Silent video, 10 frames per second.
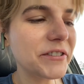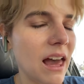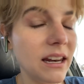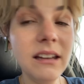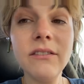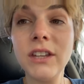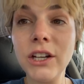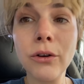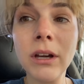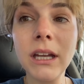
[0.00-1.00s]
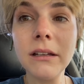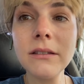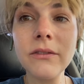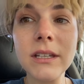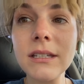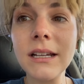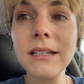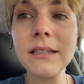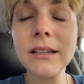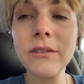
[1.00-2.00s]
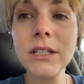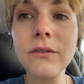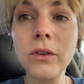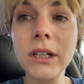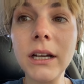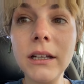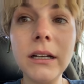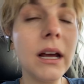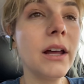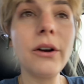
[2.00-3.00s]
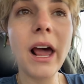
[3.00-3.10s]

any of the ingredients for this 1970s Vogue diet. I don't